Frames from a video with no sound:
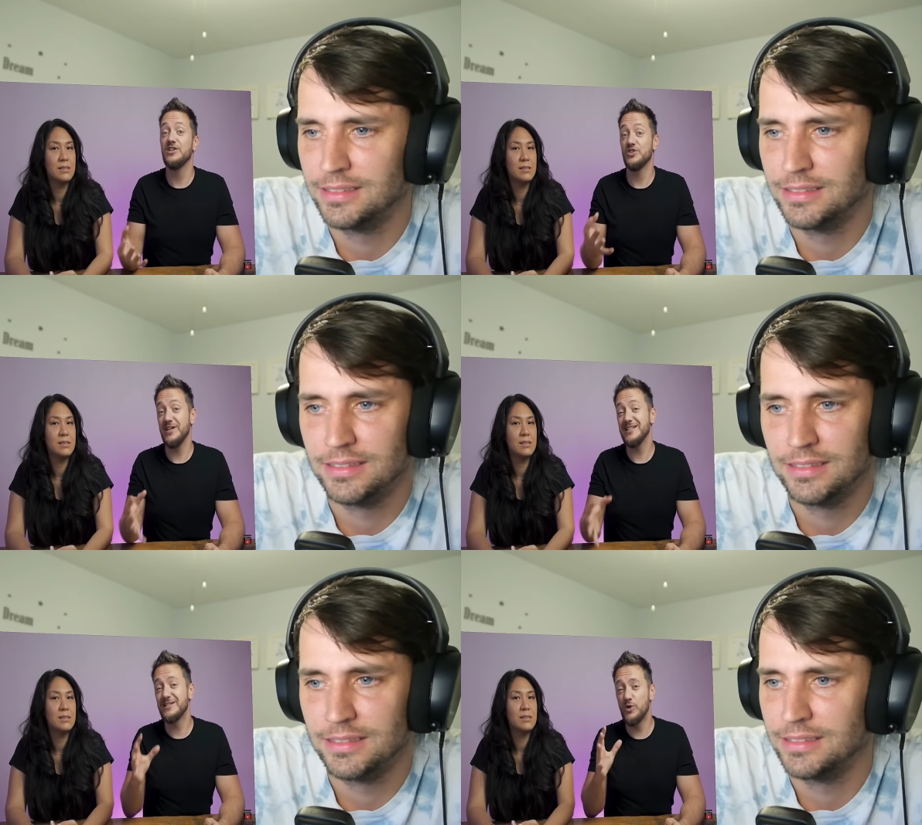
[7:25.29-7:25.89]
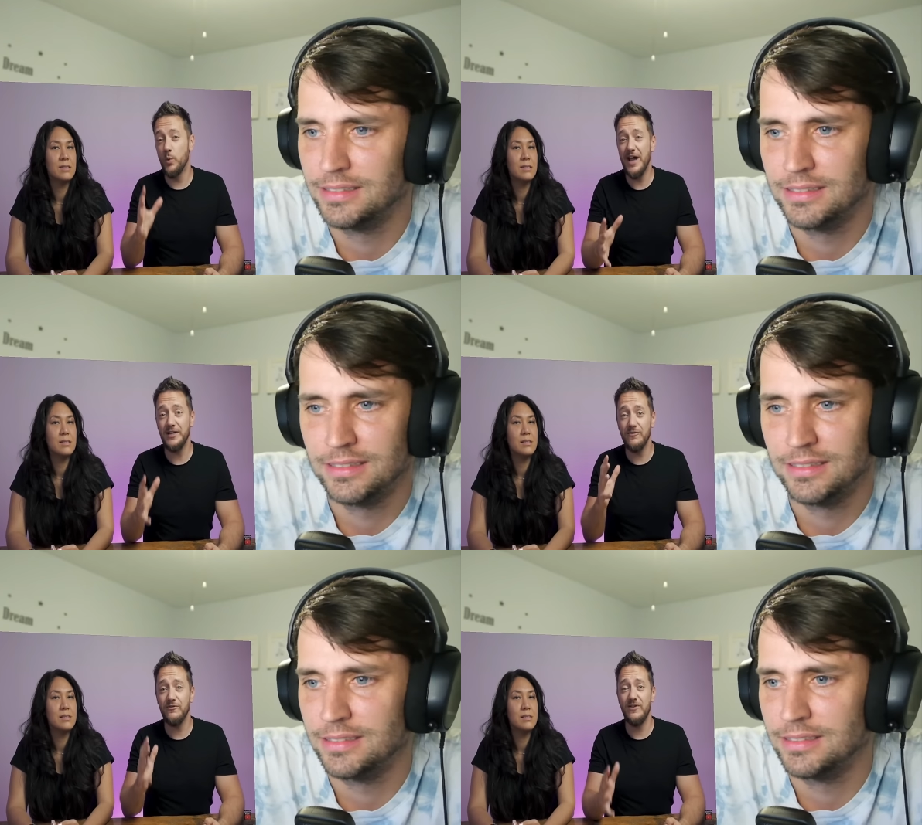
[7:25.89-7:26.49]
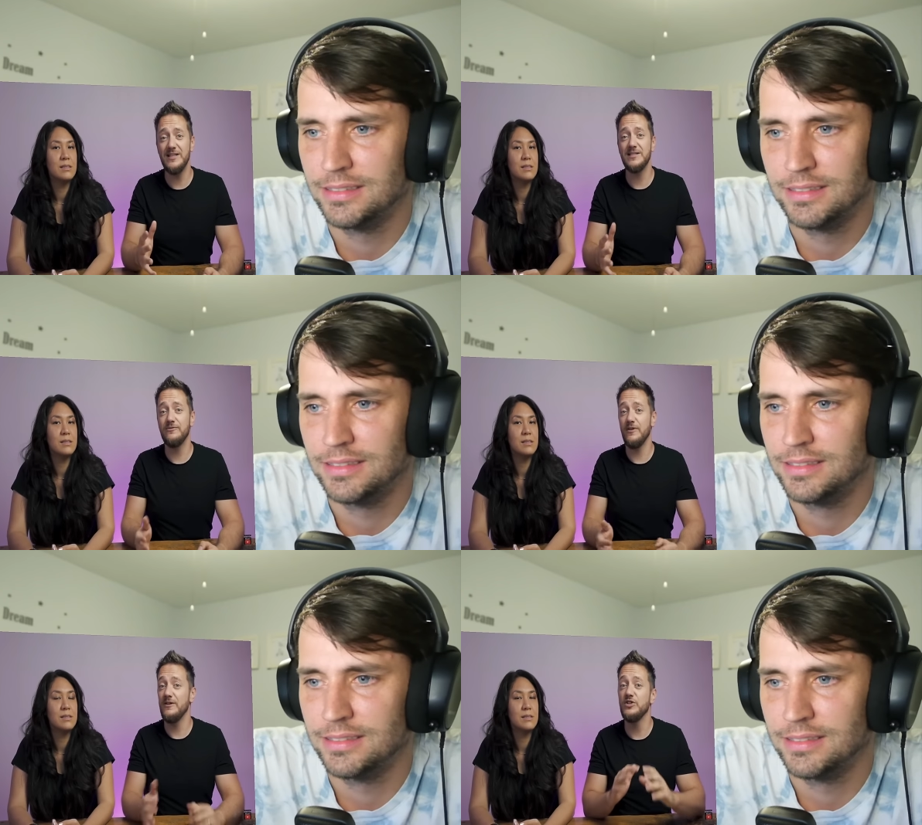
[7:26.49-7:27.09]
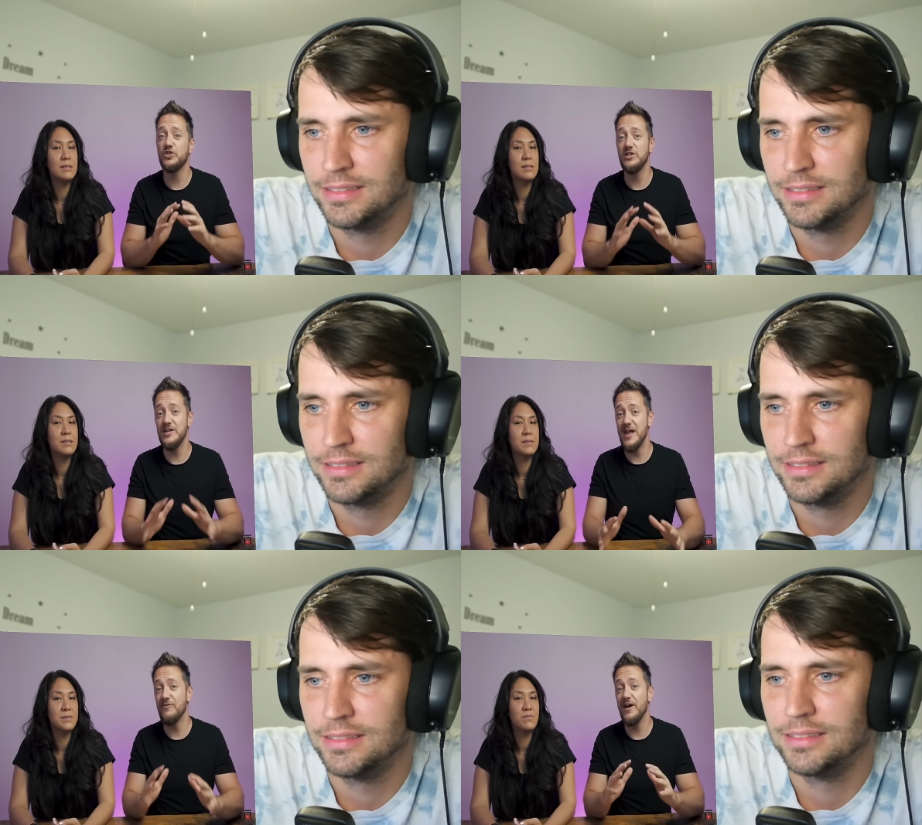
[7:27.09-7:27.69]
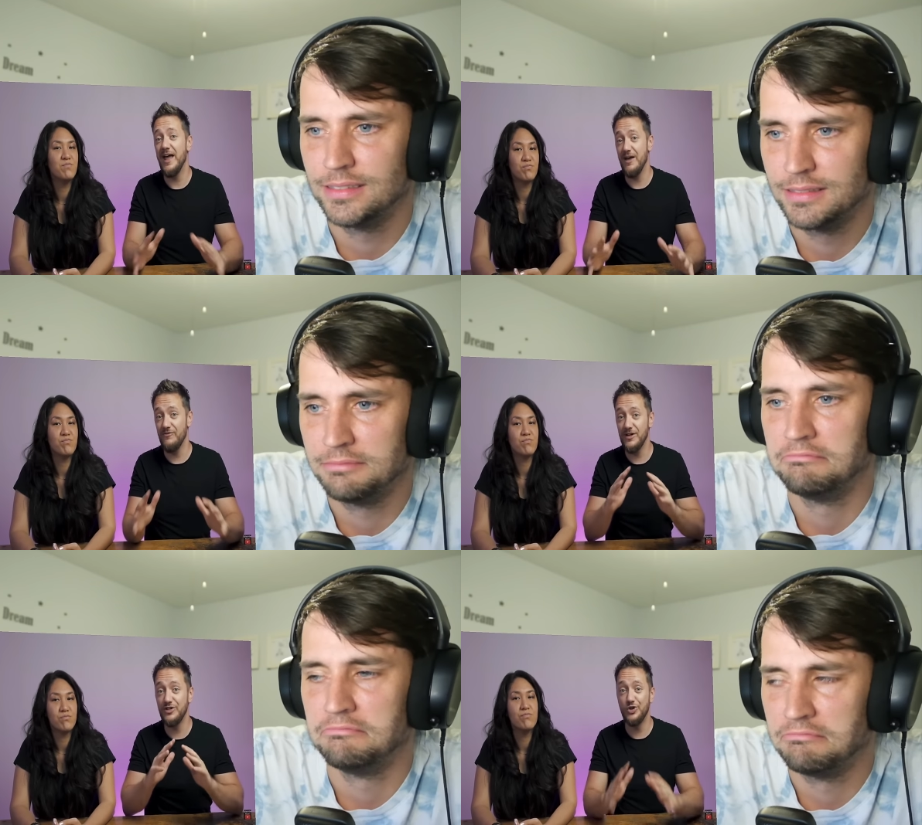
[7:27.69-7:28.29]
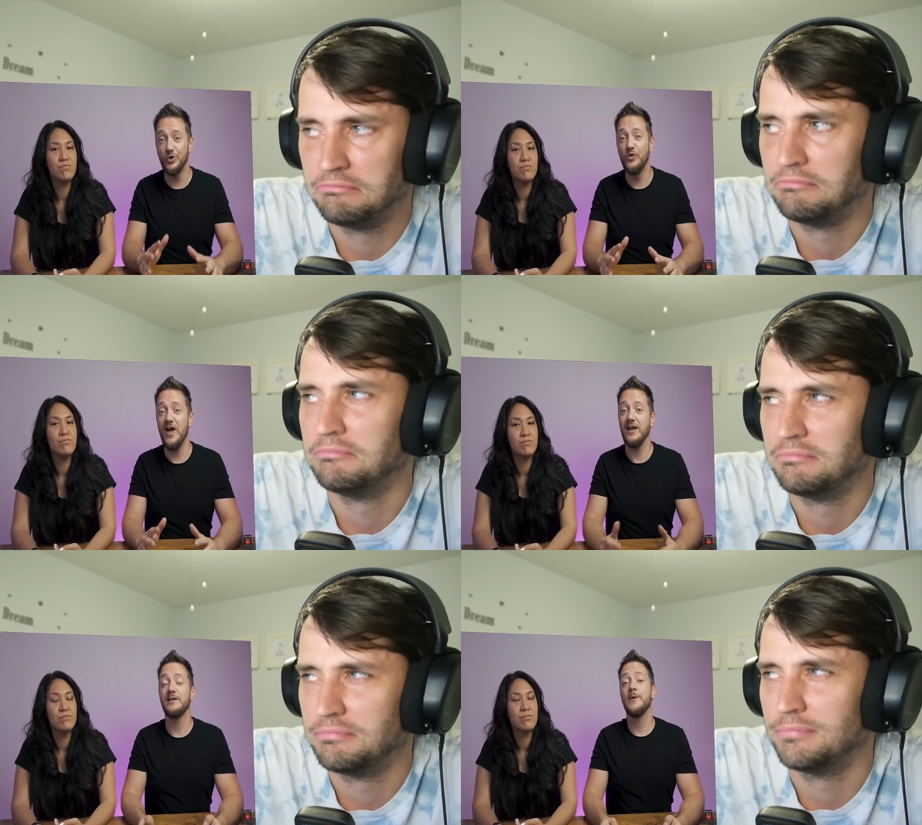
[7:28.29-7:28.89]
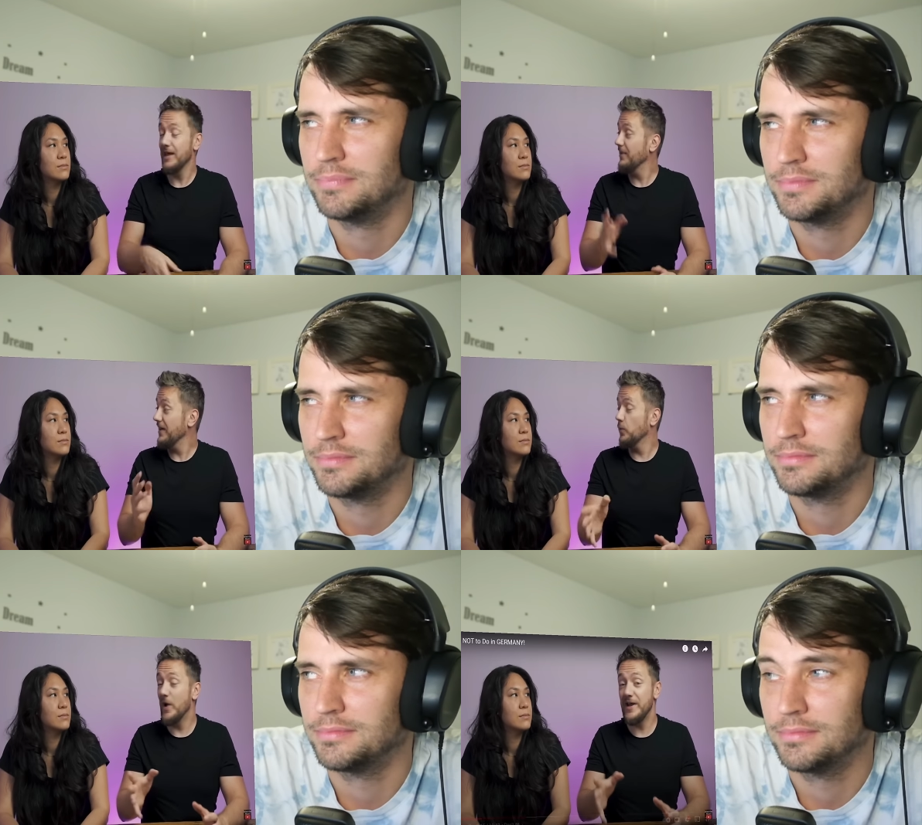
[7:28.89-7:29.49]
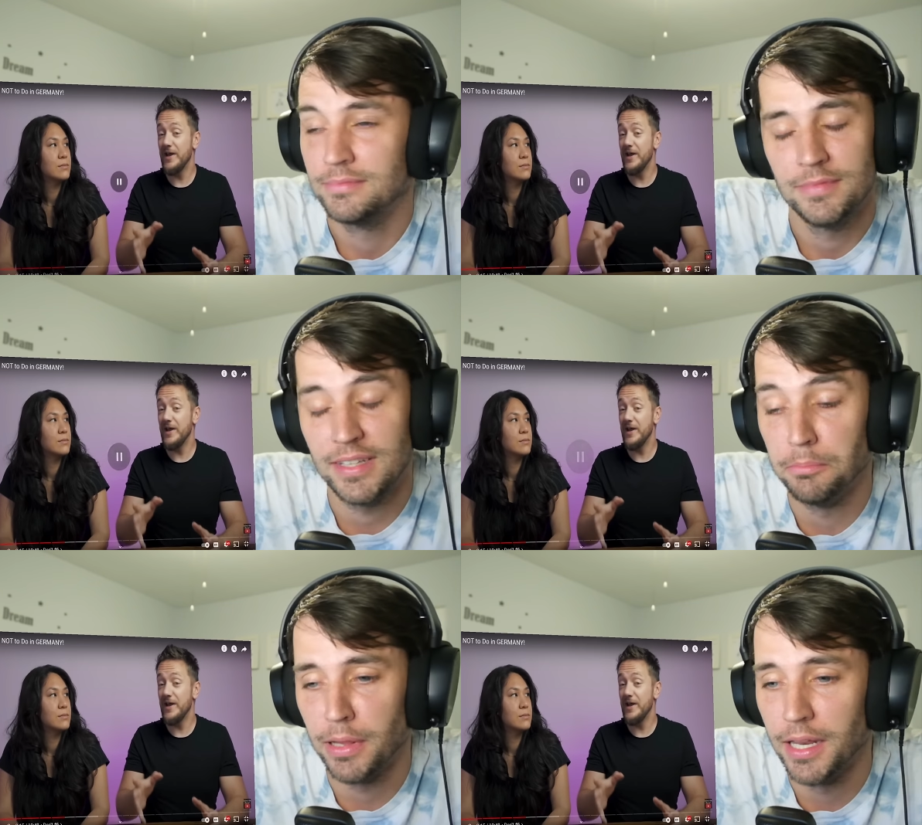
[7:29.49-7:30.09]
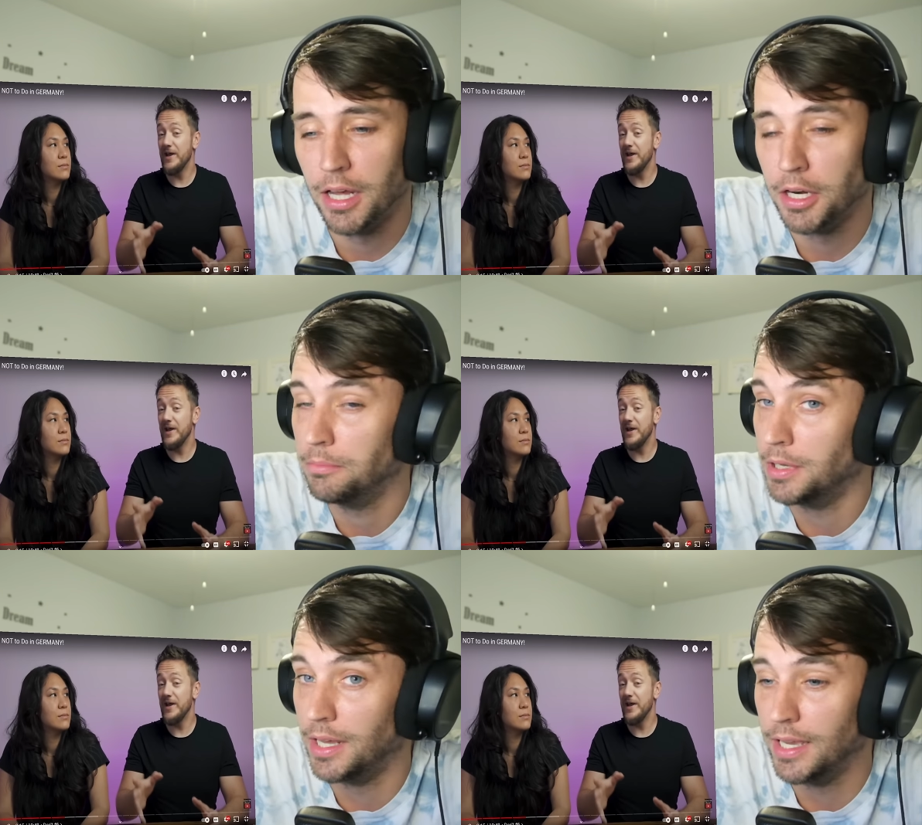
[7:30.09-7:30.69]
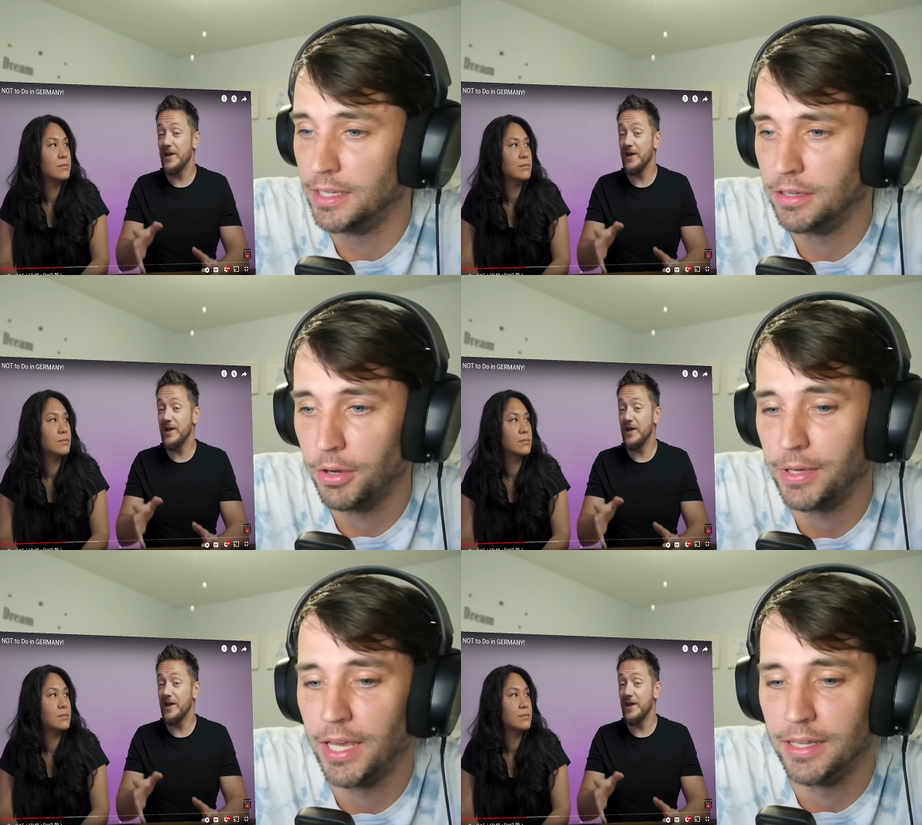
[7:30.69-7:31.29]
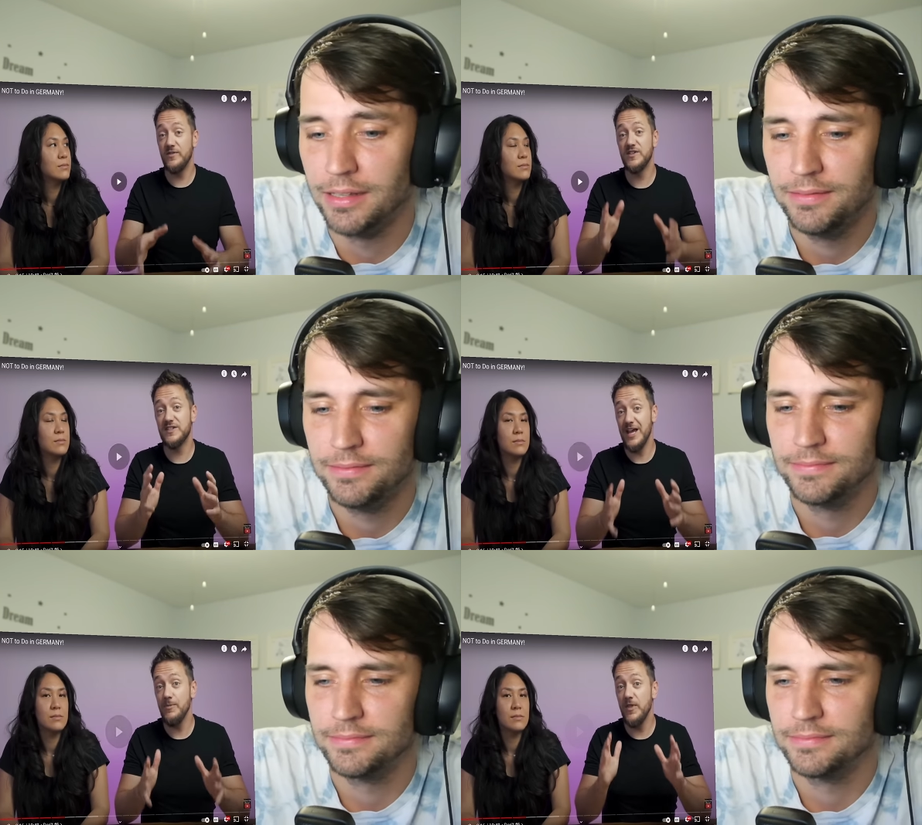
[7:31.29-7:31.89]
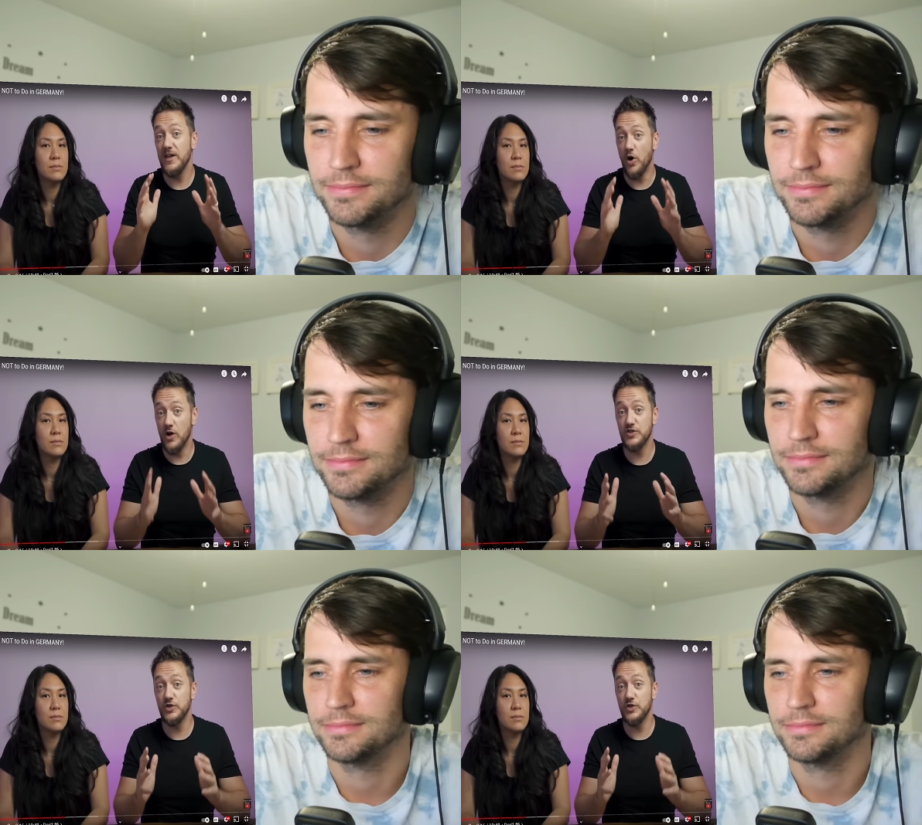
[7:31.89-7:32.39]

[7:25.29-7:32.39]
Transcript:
Speaker 1: So that's quite offensive and you should never ever do that. And by the way,
Speaker 2: didn't plan on it, but hey, okay.
Speaker 1: The same thing also